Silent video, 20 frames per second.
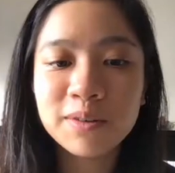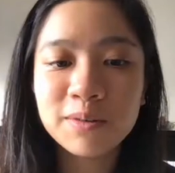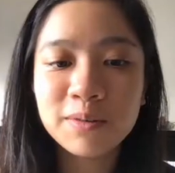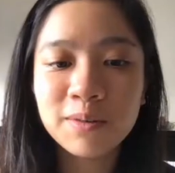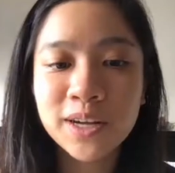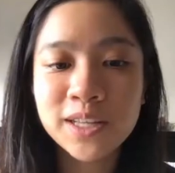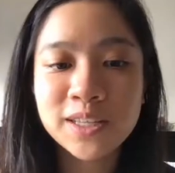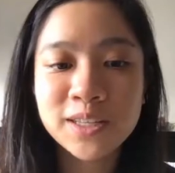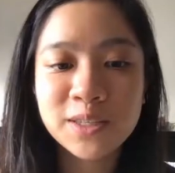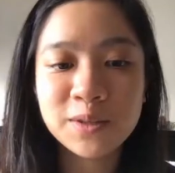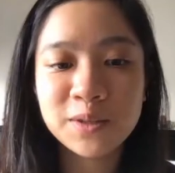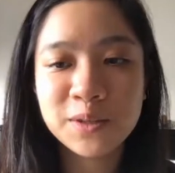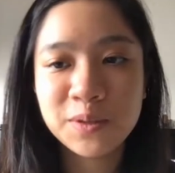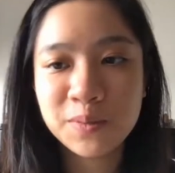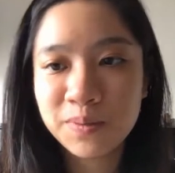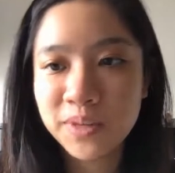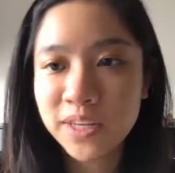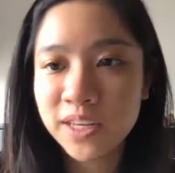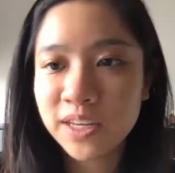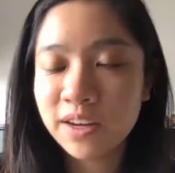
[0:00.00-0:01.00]
wants to
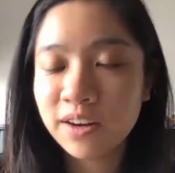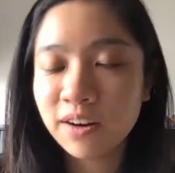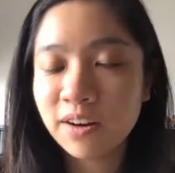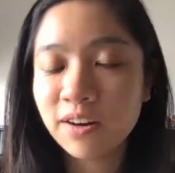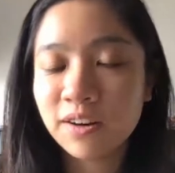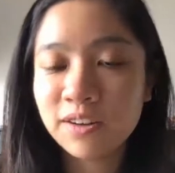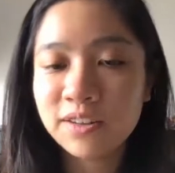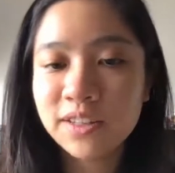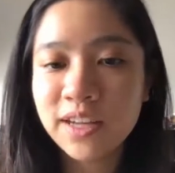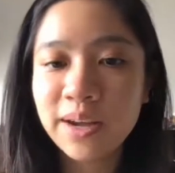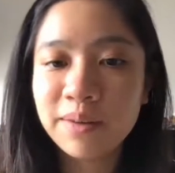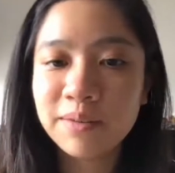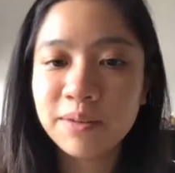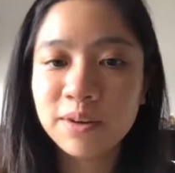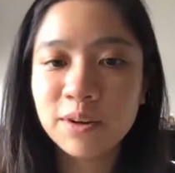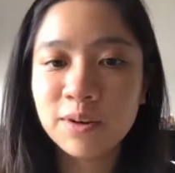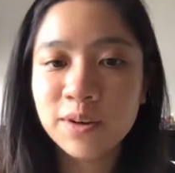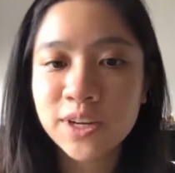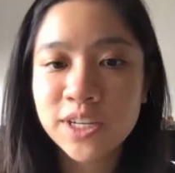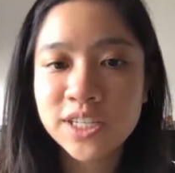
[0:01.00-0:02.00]
speak or type
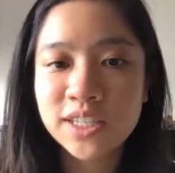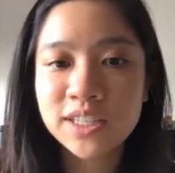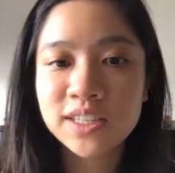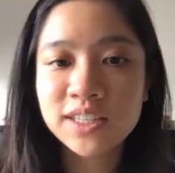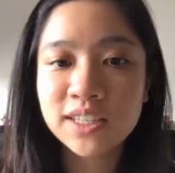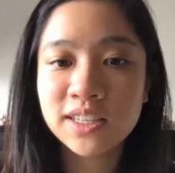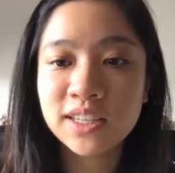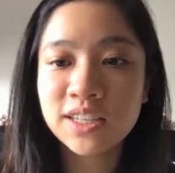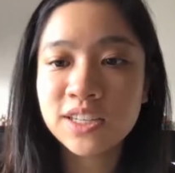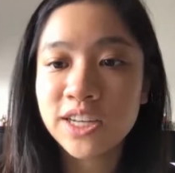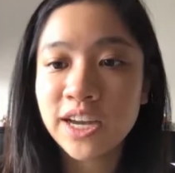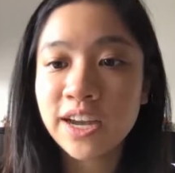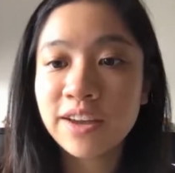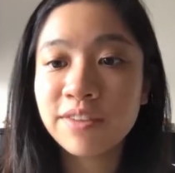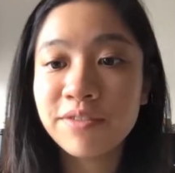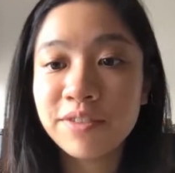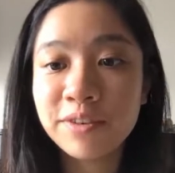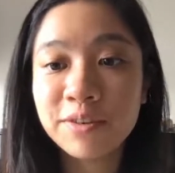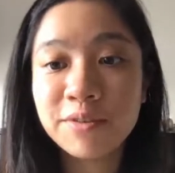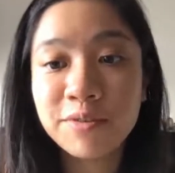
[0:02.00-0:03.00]
your questions in the
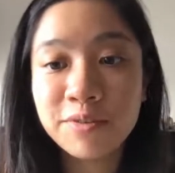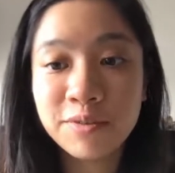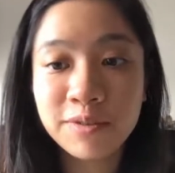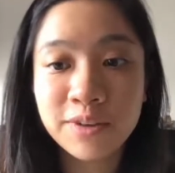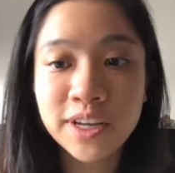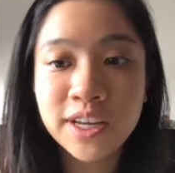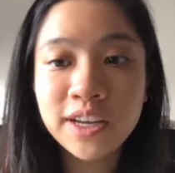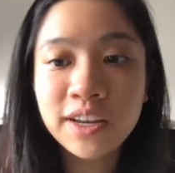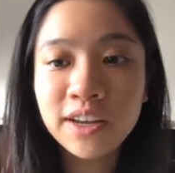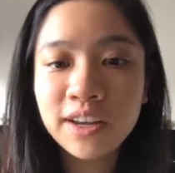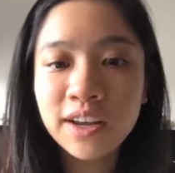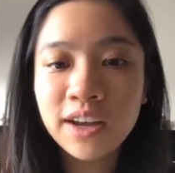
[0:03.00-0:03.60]
chat, feel free.